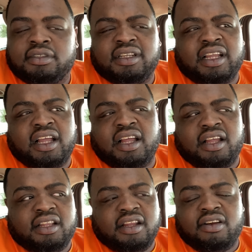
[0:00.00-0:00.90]

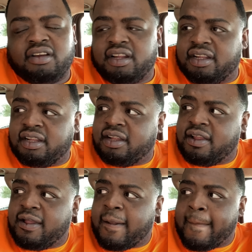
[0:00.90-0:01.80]
Oh, they heard
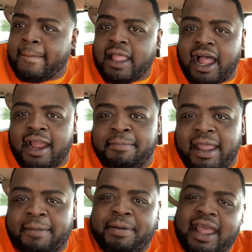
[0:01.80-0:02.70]
it. All right,
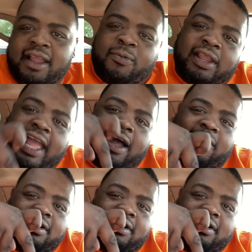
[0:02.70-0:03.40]
Mac Pack. no, out.